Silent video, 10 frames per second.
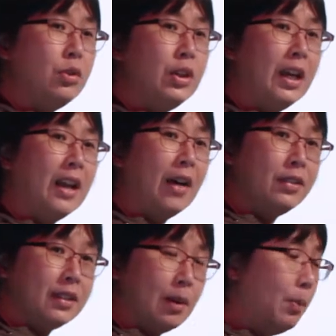you can have
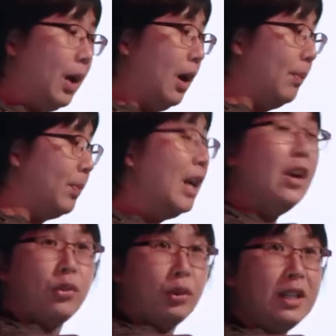some
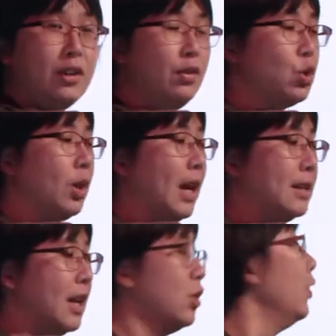3D
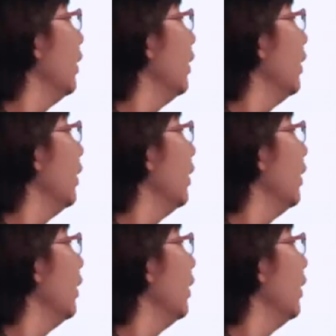visualization